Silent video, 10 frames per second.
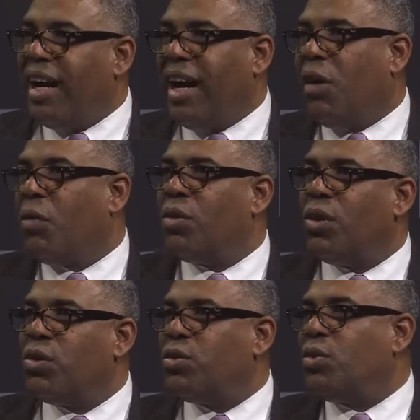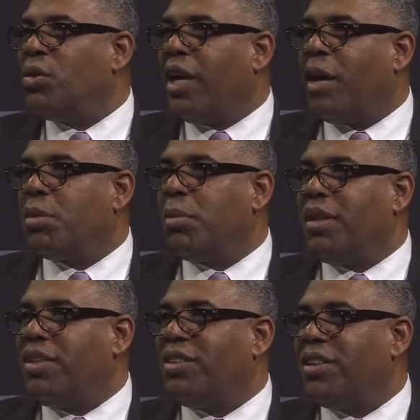How will those two
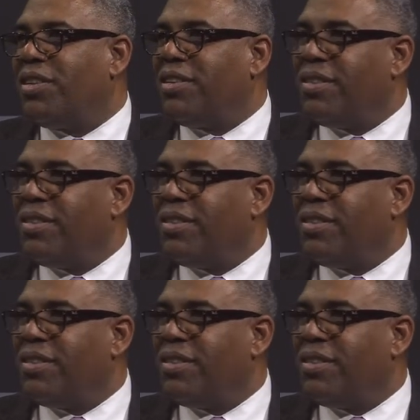complement each other?